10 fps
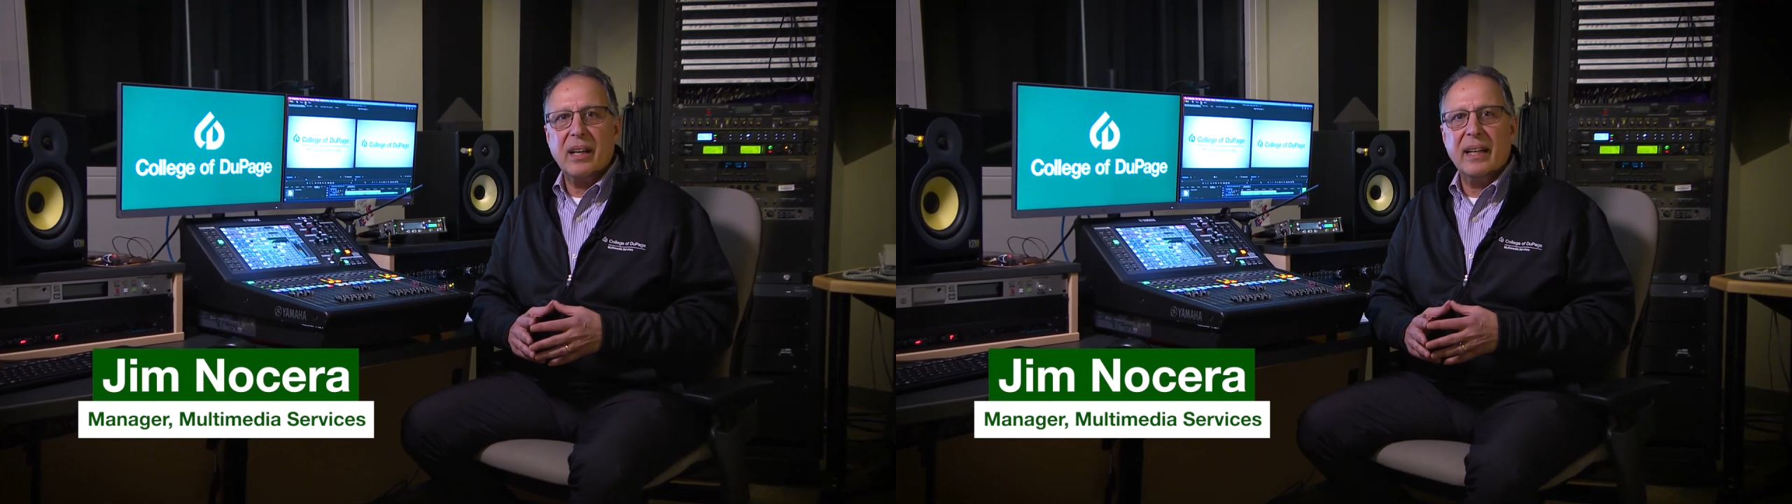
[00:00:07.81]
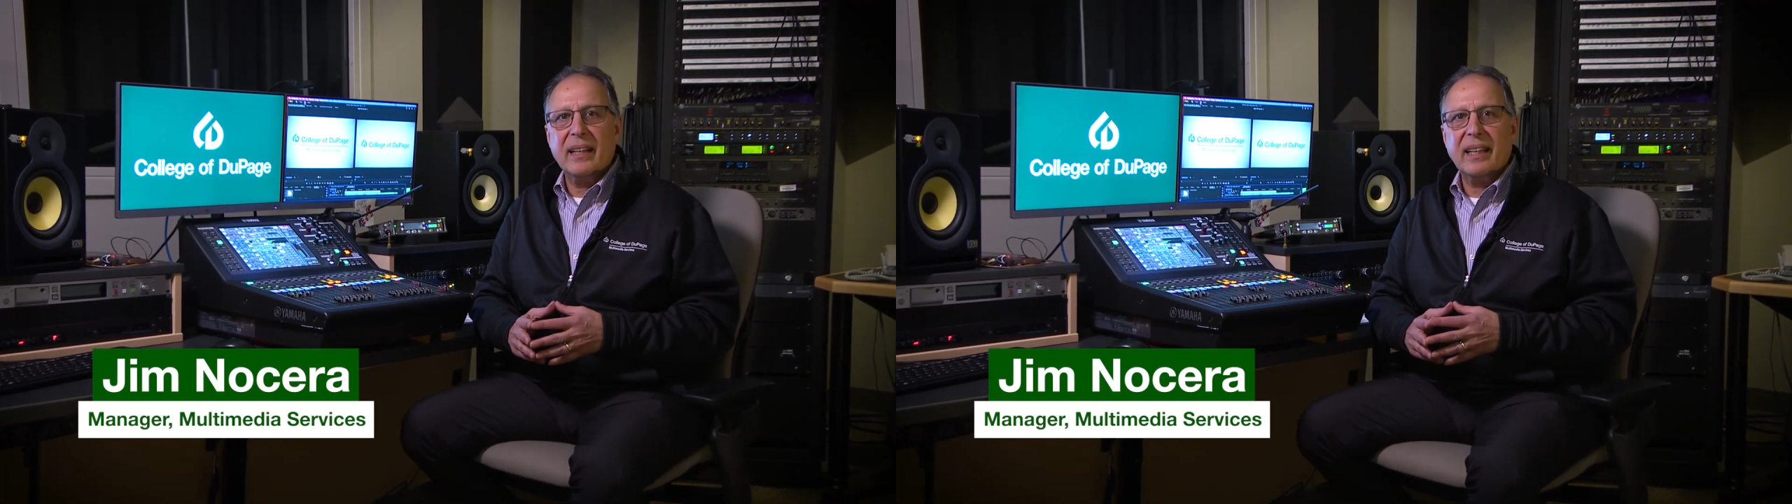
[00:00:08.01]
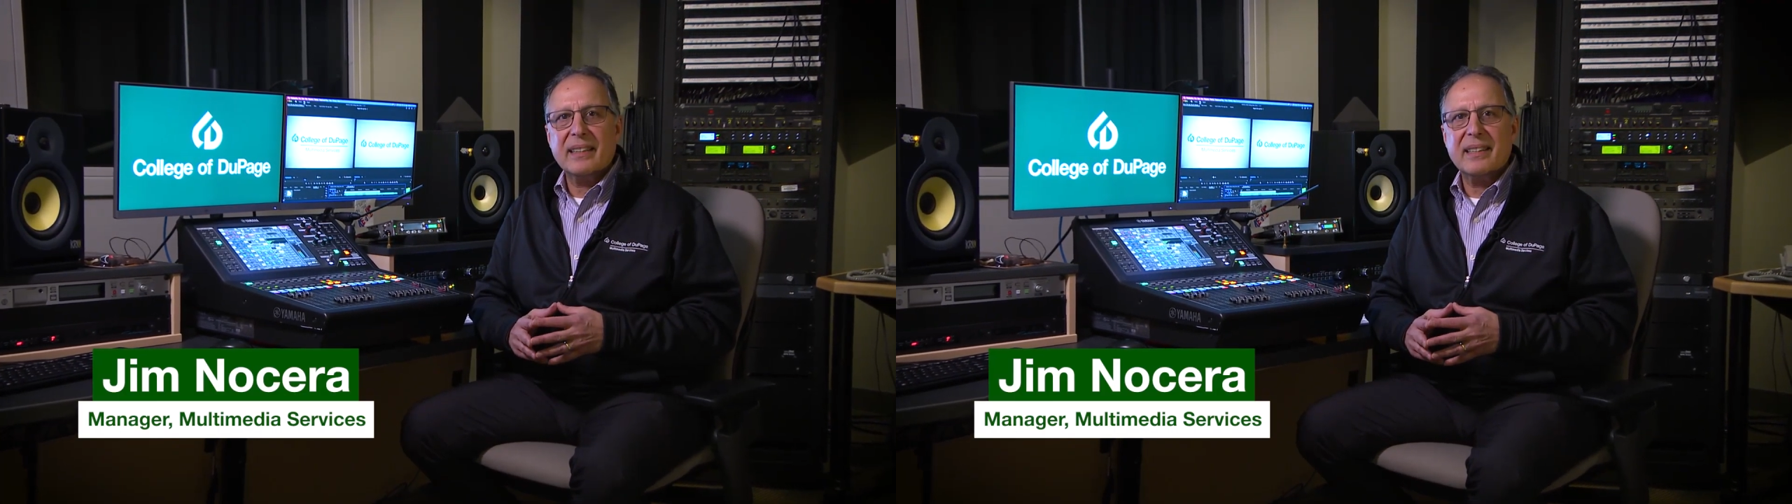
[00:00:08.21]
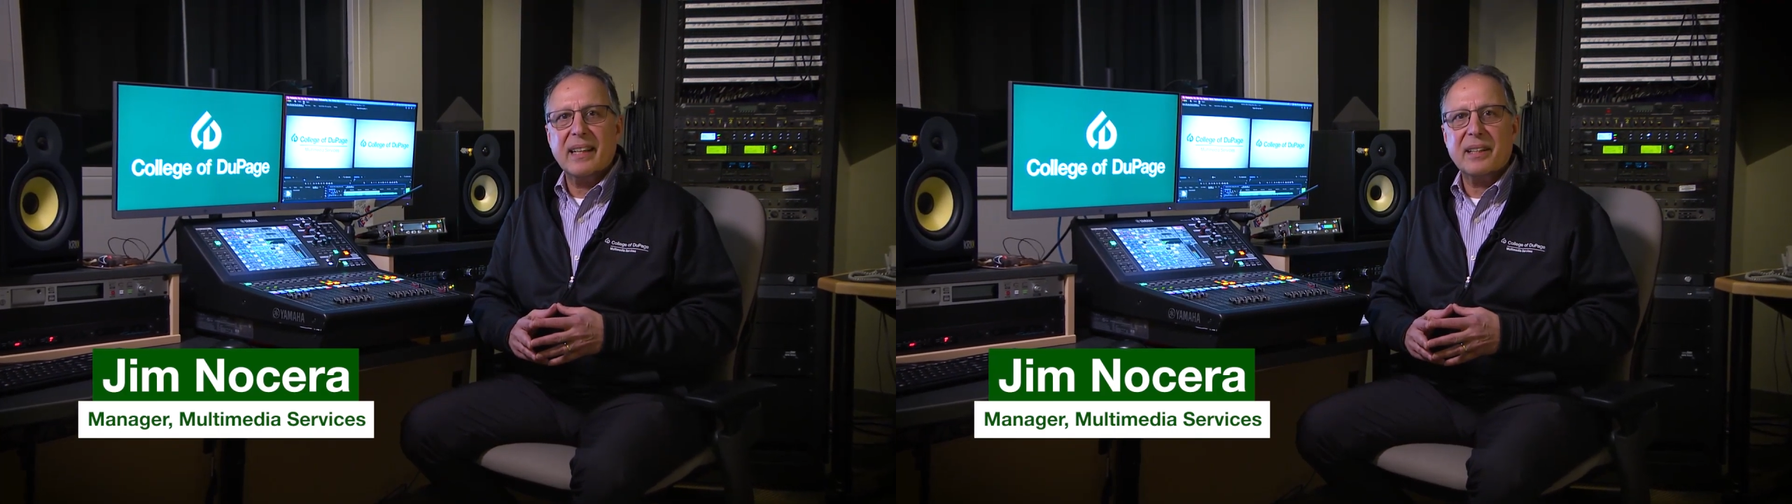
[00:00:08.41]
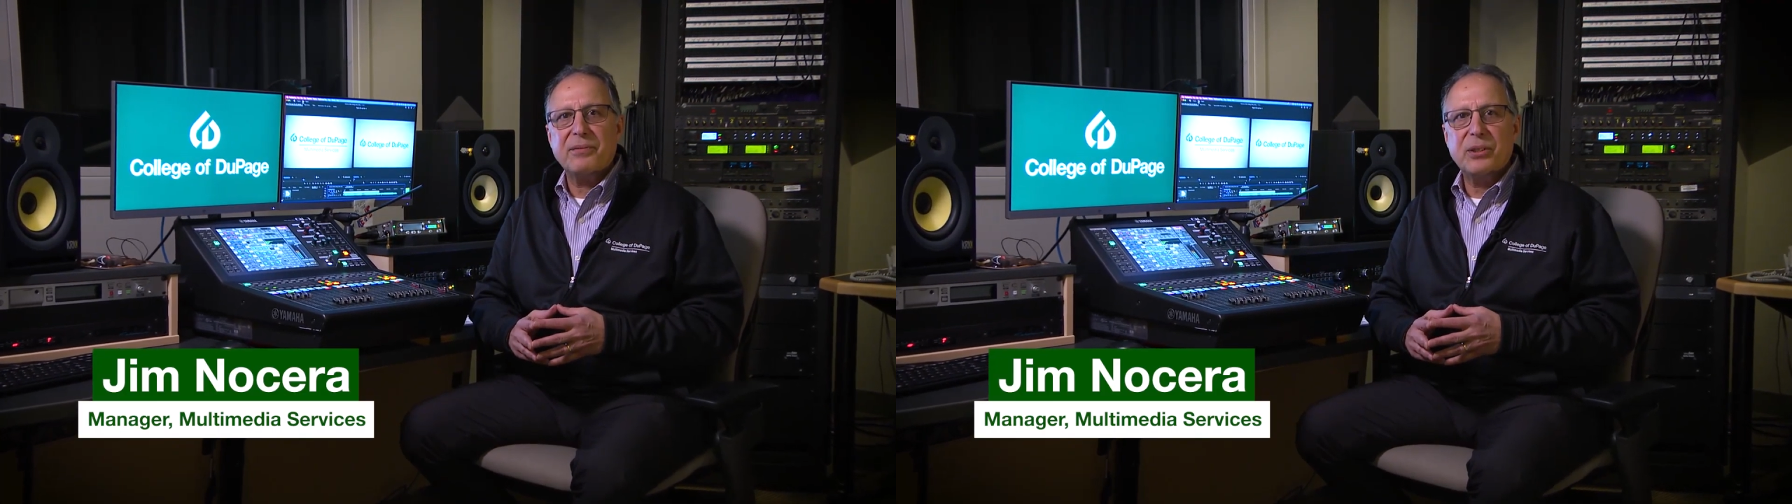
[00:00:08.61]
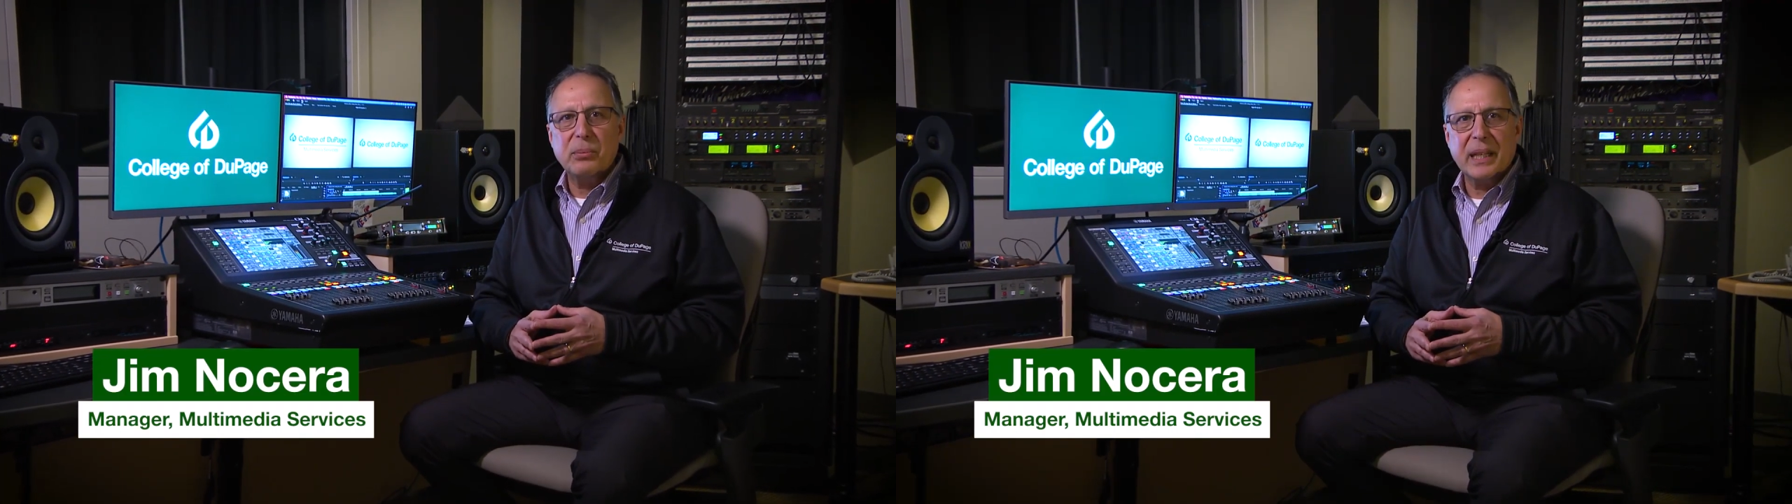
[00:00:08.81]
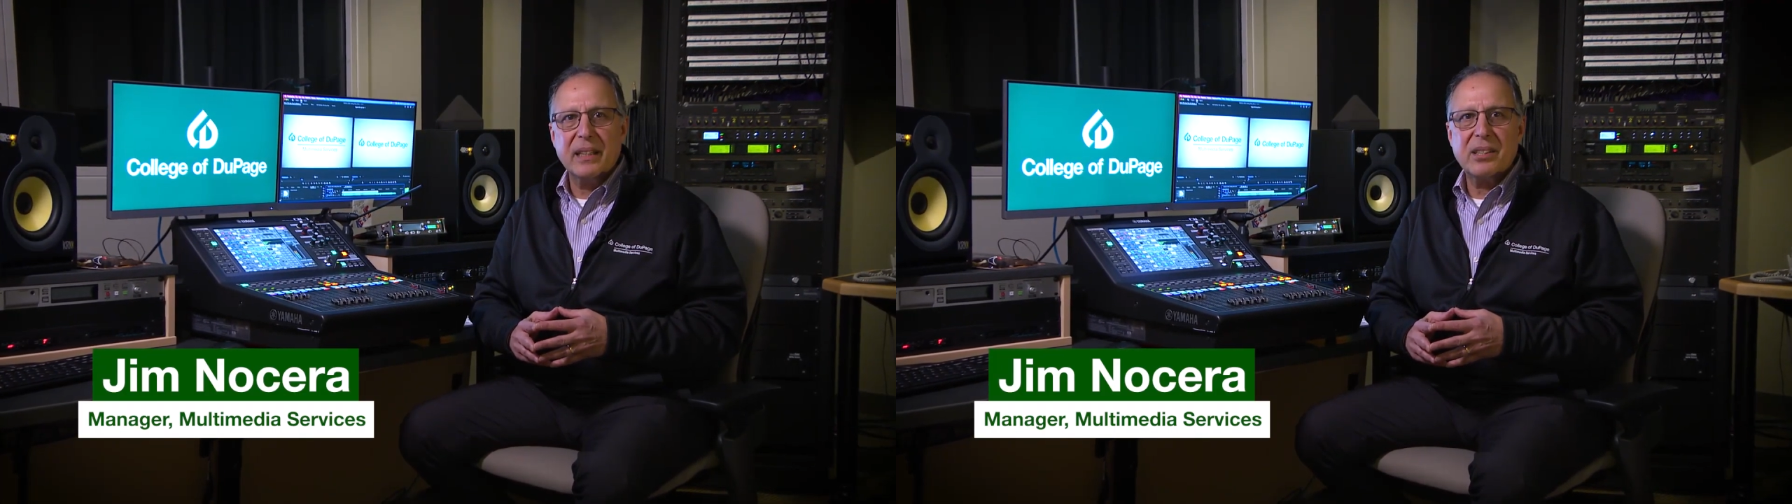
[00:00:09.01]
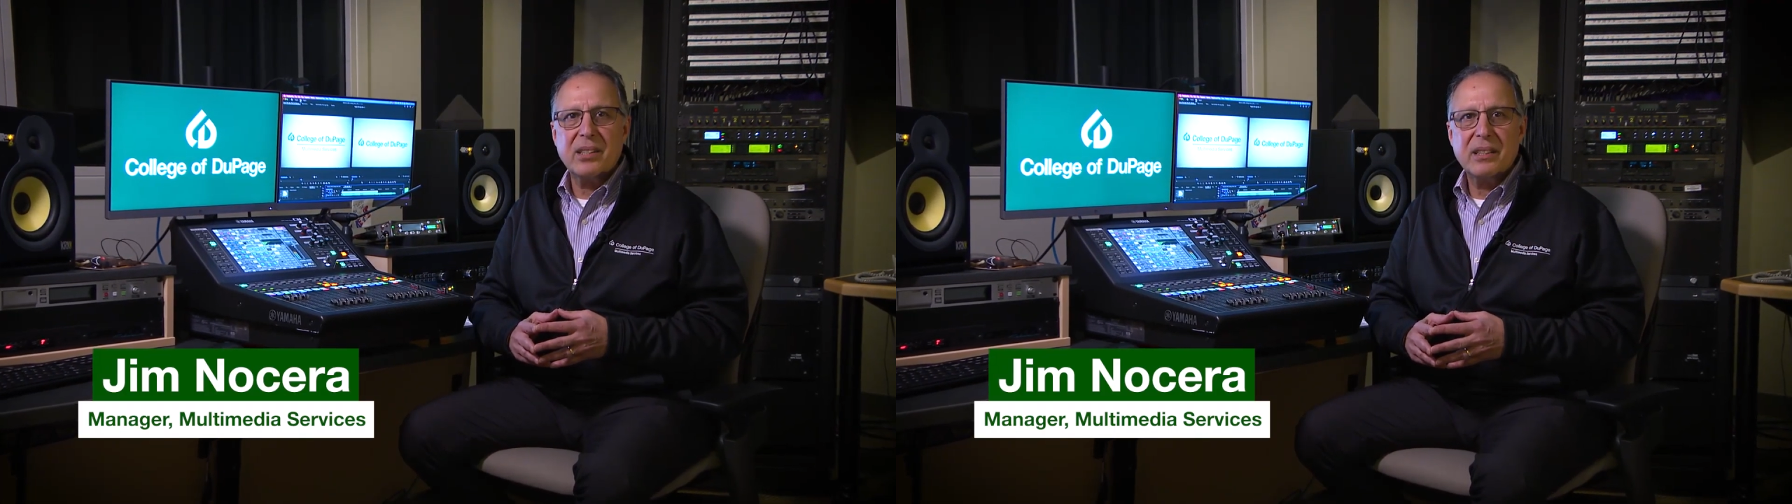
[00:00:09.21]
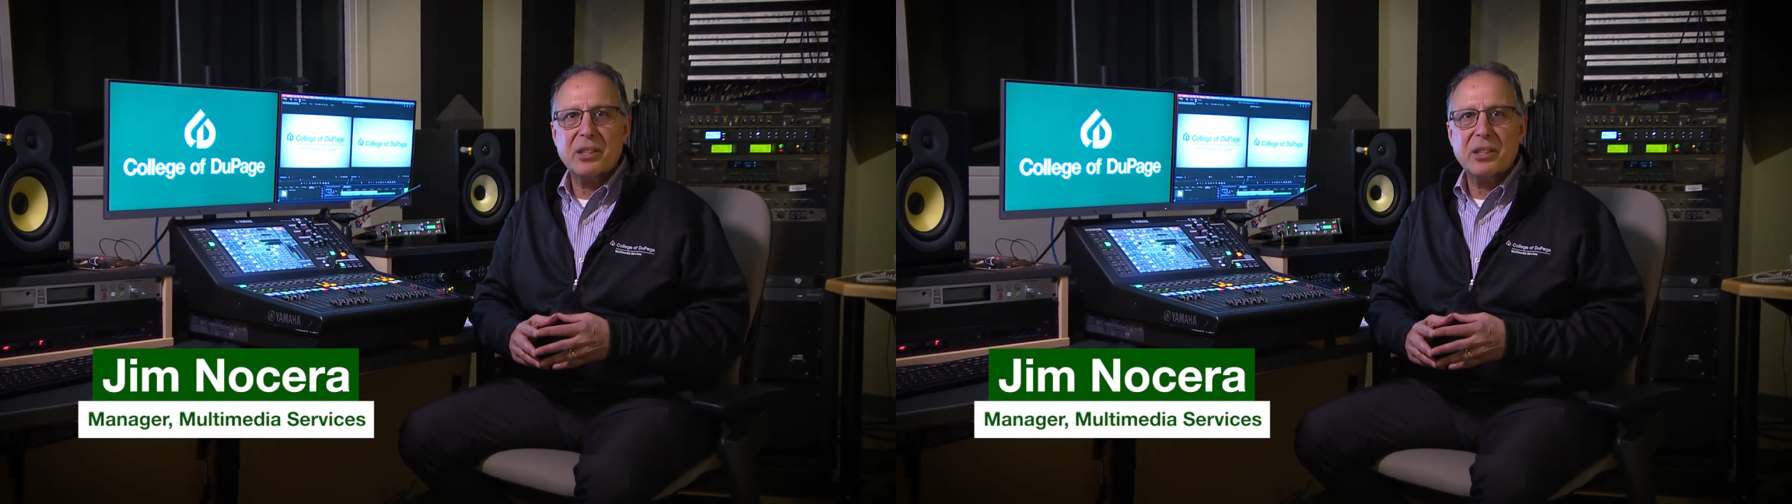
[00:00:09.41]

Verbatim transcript: and I'd like to take a few minutes